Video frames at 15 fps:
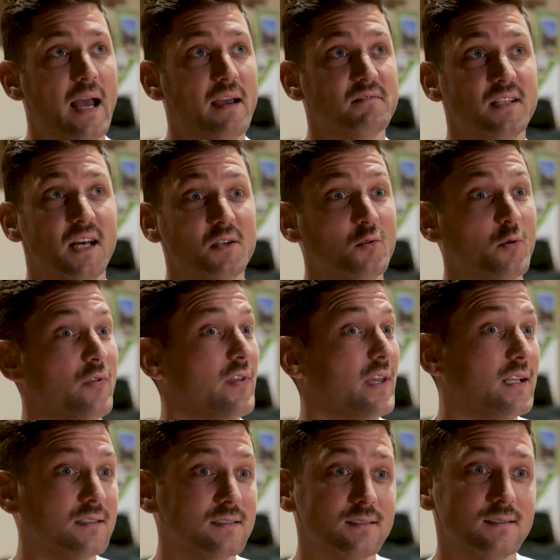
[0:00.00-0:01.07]
I have done good
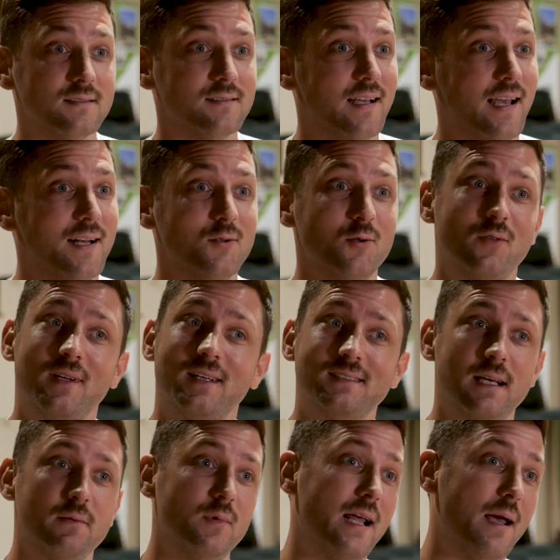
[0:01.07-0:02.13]
things and good
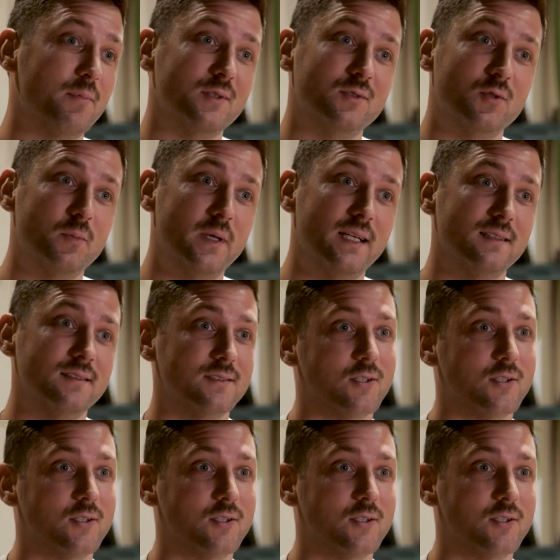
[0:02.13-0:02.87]
things that will happen to me."